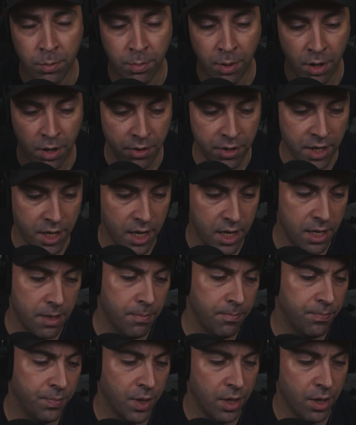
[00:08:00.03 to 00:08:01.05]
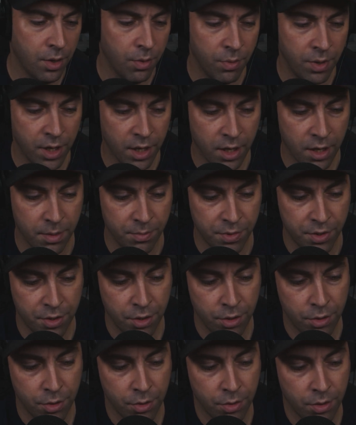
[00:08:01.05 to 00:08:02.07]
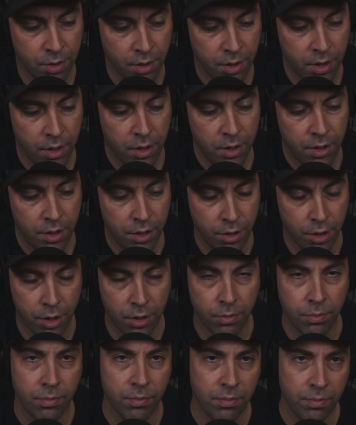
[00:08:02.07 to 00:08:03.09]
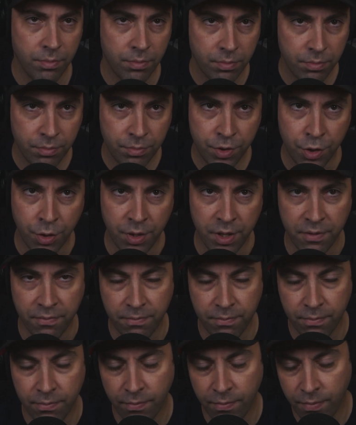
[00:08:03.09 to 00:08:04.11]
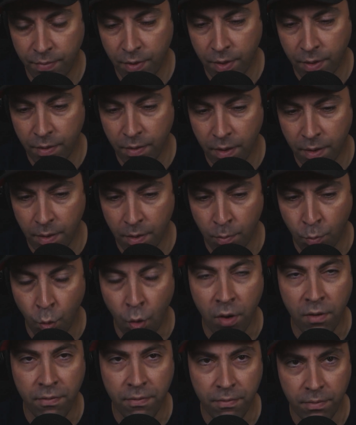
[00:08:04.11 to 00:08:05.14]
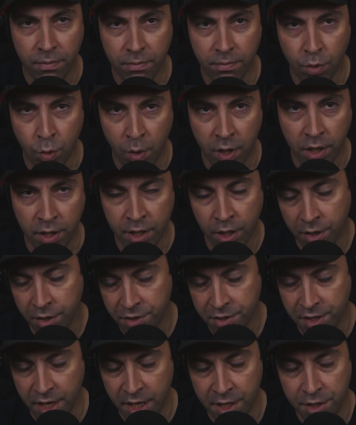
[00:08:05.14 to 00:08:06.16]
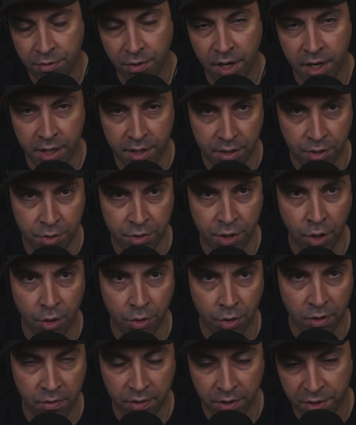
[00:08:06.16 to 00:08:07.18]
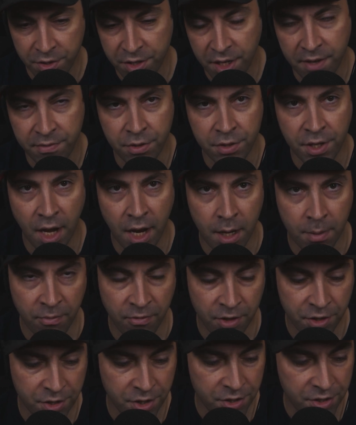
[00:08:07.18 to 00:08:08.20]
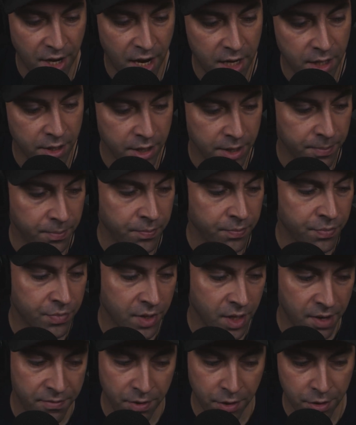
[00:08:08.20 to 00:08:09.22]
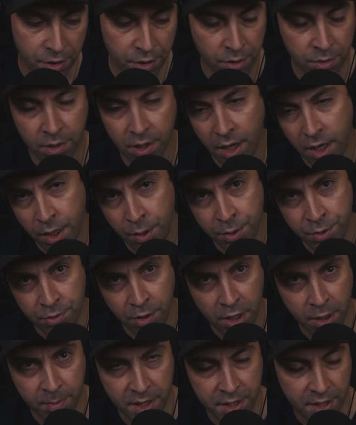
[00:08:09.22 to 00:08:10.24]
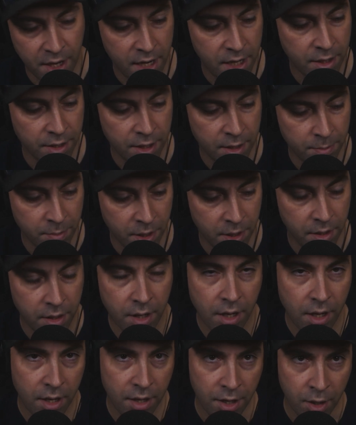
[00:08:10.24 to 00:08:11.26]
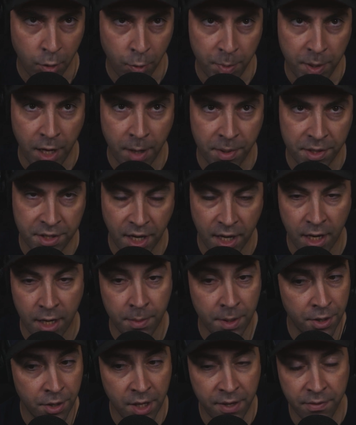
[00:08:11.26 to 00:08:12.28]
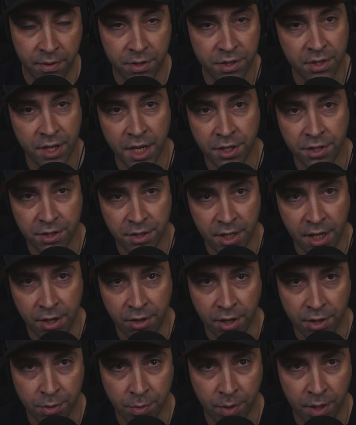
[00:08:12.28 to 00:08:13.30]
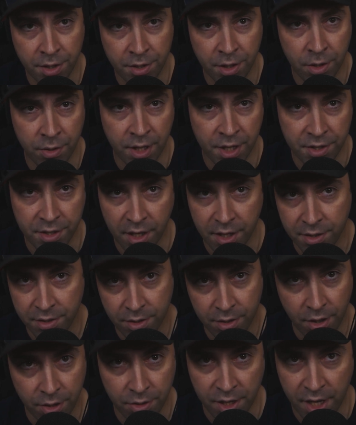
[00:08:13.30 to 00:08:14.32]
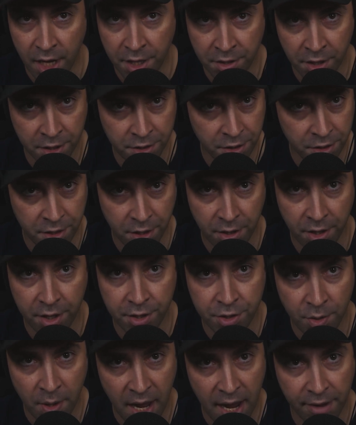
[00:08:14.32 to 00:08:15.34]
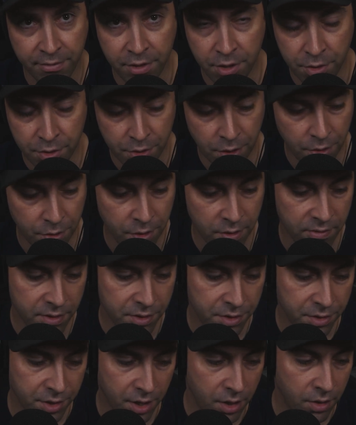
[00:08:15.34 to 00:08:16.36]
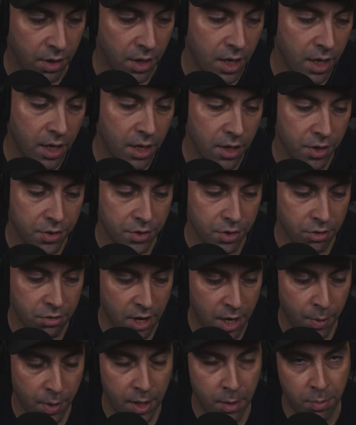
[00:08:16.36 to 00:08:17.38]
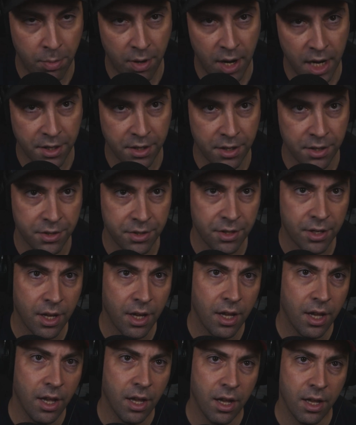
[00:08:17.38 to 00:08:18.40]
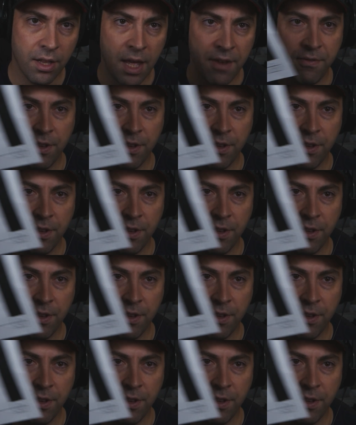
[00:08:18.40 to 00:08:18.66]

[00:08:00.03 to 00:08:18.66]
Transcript: part of the game when it comes to, you know, shooting more quickly on a stage, right? Using holdovers saves you time versus dialing. If you're new, I always recommend dialing, but there will become a time, and there are even stages in the NRL 22 that says, you know, you can't touch your turrets, you have to use holdovers. So this is a great way to practice. That